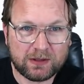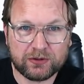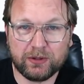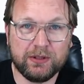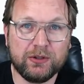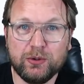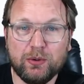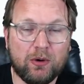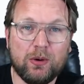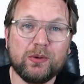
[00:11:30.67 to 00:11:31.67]
So you could
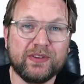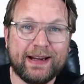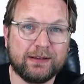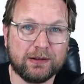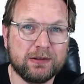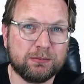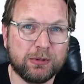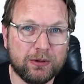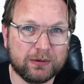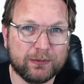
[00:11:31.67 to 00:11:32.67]
do a whole Dan Locke
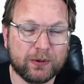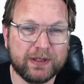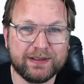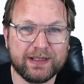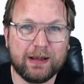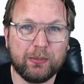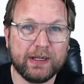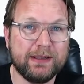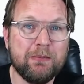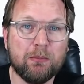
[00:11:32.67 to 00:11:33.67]
blog, for example,
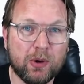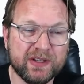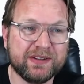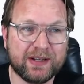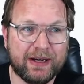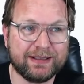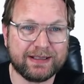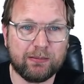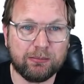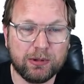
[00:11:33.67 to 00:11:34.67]
and then monetize
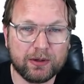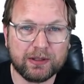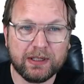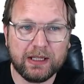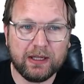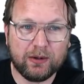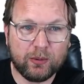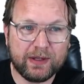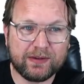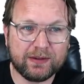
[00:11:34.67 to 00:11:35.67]
that blog
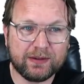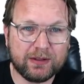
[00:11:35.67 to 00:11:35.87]
with the